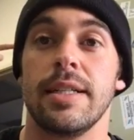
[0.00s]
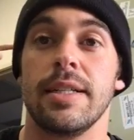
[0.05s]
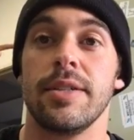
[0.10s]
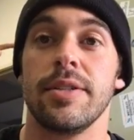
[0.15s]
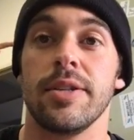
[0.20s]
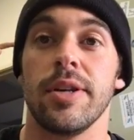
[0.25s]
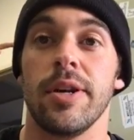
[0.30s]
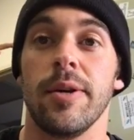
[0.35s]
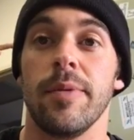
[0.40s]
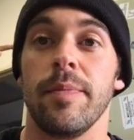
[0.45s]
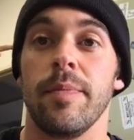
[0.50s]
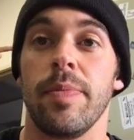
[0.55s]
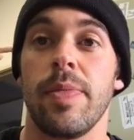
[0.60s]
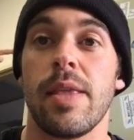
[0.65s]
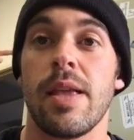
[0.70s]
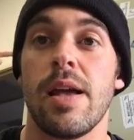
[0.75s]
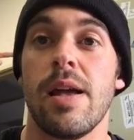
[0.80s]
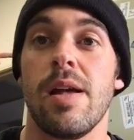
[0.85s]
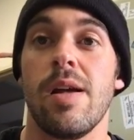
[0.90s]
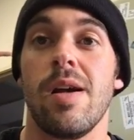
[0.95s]
So
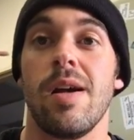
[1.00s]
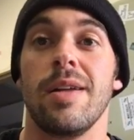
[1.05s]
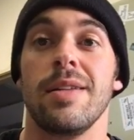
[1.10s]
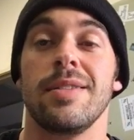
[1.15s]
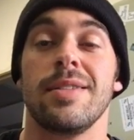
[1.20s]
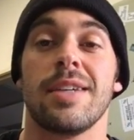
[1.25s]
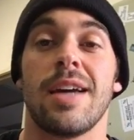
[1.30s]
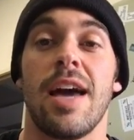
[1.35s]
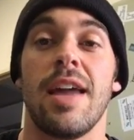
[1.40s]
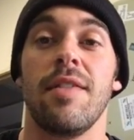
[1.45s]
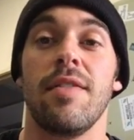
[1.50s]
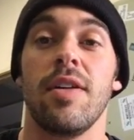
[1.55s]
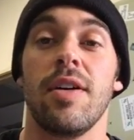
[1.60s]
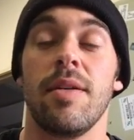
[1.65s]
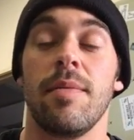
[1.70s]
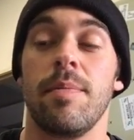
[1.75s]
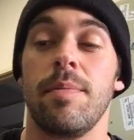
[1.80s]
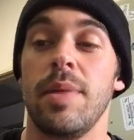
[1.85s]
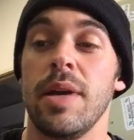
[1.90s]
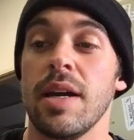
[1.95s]
it's kind of
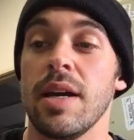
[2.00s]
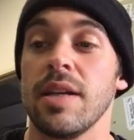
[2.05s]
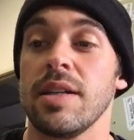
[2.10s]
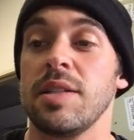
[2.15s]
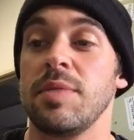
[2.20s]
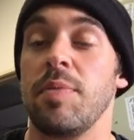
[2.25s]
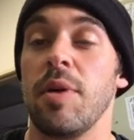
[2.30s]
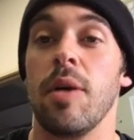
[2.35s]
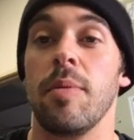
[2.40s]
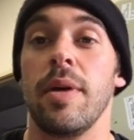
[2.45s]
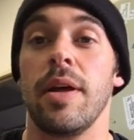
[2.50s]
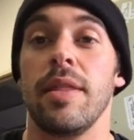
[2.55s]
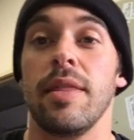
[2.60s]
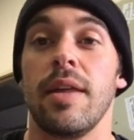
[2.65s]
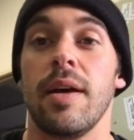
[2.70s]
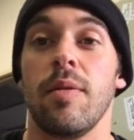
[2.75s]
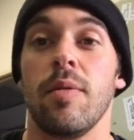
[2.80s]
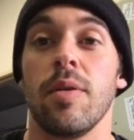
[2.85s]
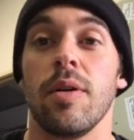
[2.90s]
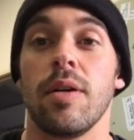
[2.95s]
a big experiment
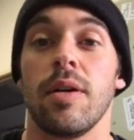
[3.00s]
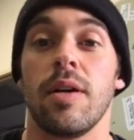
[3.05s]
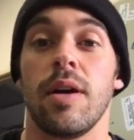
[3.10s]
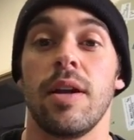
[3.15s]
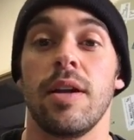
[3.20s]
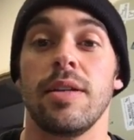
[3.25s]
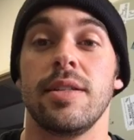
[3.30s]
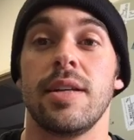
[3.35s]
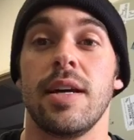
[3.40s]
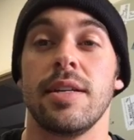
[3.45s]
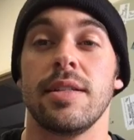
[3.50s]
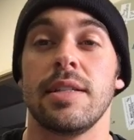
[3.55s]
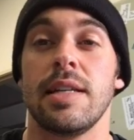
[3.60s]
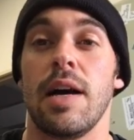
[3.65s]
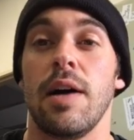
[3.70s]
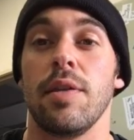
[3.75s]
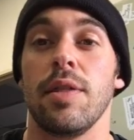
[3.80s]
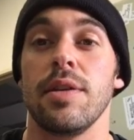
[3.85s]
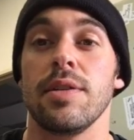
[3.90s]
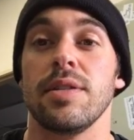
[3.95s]
that we're going to test
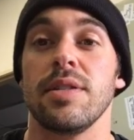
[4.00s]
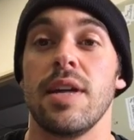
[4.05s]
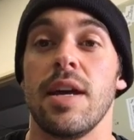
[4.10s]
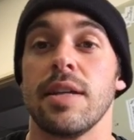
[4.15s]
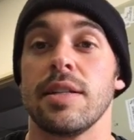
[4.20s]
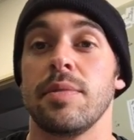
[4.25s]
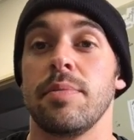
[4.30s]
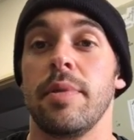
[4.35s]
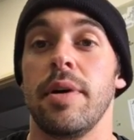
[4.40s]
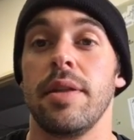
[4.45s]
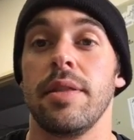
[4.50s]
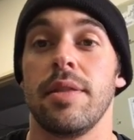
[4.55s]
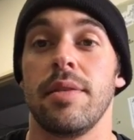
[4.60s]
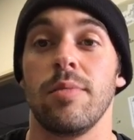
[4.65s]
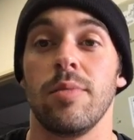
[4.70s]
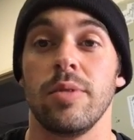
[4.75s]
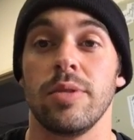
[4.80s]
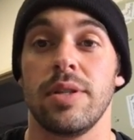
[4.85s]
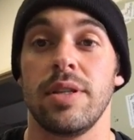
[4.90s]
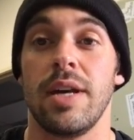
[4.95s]
out this next month,
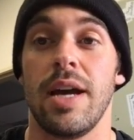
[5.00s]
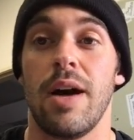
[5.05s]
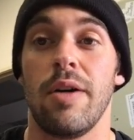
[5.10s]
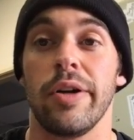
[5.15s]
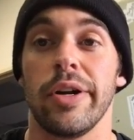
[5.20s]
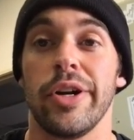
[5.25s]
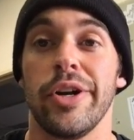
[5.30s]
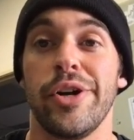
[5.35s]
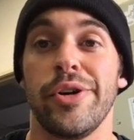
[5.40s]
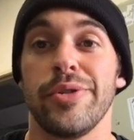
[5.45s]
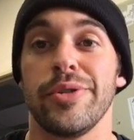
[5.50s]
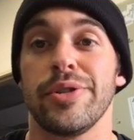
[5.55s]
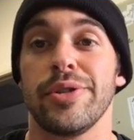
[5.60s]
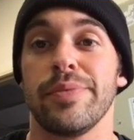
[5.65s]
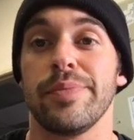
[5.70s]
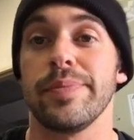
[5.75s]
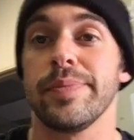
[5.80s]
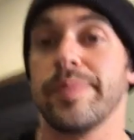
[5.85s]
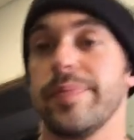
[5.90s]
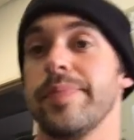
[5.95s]
and we'll see how it goes.